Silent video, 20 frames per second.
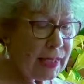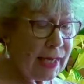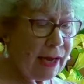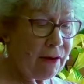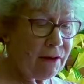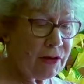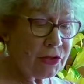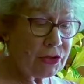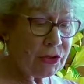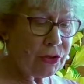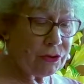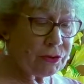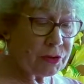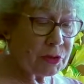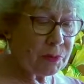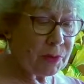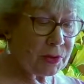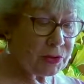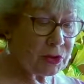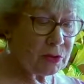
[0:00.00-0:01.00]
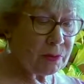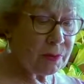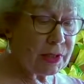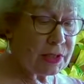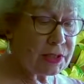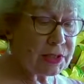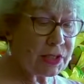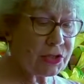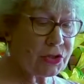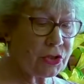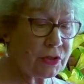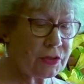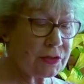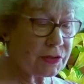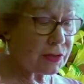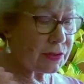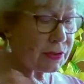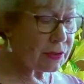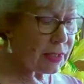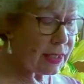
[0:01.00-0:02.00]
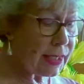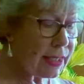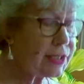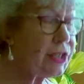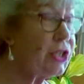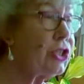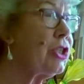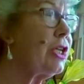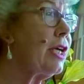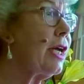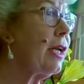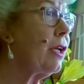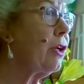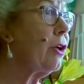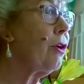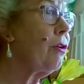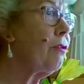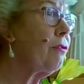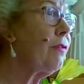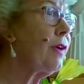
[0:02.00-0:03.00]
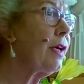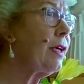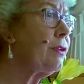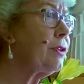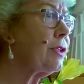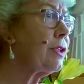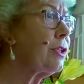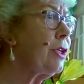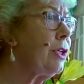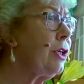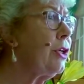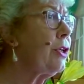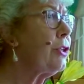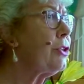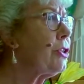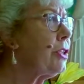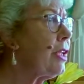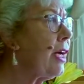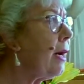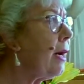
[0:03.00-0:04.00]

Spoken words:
carried her responsibility to the society she had co-founded to the